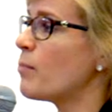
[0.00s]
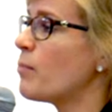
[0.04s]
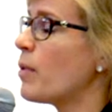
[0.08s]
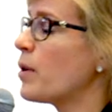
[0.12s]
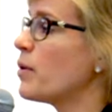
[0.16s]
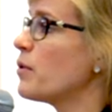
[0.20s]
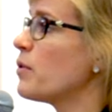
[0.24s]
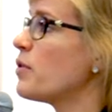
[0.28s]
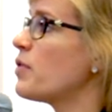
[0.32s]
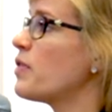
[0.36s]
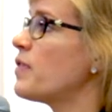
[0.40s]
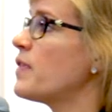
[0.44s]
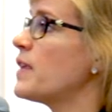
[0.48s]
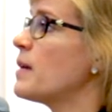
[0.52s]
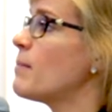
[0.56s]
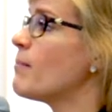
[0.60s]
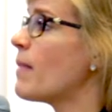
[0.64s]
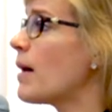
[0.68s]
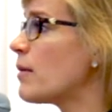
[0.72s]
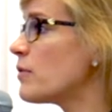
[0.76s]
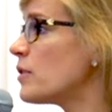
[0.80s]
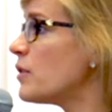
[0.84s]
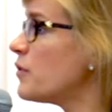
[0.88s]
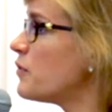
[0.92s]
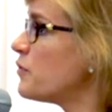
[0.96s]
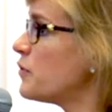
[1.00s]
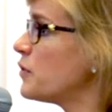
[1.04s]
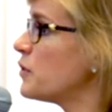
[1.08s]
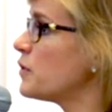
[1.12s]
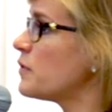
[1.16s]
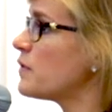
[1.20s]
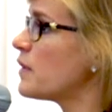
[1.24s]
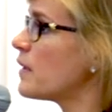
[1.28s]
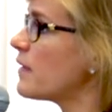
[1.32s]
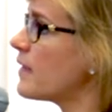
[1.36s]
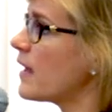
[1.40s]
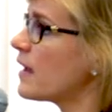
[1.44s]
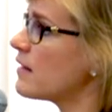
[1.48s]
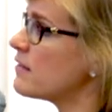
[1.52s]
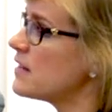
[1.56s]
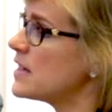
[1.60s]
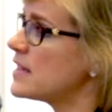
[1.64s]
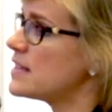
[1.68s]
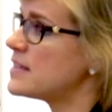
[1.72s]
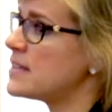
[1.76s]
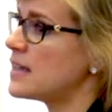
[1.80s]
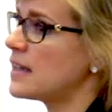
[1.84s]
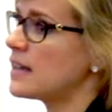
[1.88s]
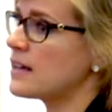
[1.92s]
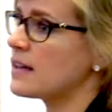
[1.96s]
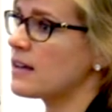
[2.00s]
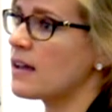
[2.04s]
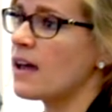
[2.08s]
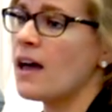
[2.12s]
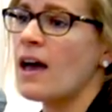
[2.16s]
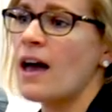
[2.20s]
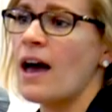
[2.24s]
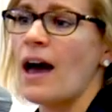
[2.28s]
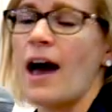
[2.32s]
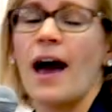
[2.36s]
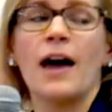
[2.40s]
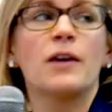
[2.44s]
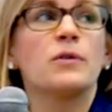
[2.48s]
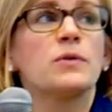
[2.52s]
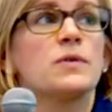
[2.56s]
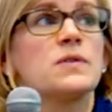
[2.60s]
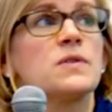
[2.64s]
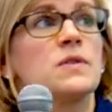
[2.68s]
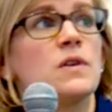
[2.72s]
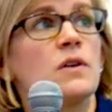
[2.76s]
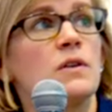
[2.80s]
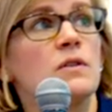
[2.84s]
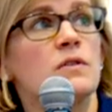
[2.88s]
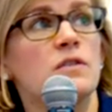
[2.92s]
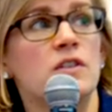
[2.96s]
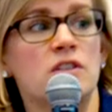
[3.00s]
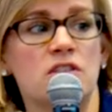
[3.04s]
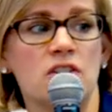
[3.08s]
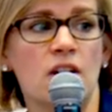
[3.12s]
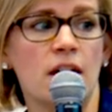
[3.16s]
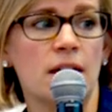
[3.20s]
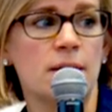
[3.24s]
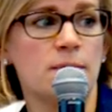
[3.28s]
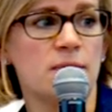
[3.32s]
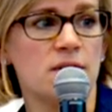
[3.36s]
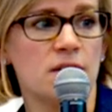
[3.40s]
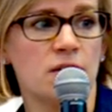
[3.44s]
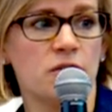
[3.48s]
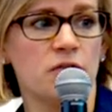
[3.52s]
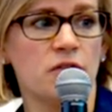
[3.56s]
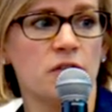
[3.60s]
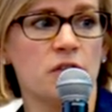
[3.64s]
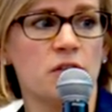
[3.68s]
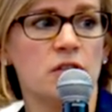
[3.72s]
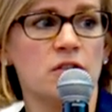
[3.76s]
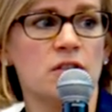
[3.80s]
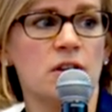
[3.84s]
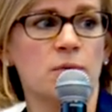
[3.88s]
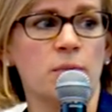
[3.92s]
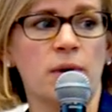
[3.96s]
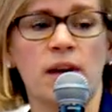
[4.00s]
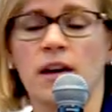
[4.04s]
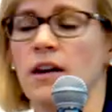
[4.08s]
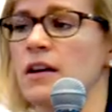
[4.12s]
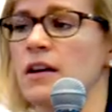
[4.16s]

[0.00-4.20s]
both the amount of food that they're eating and also the types of food. And we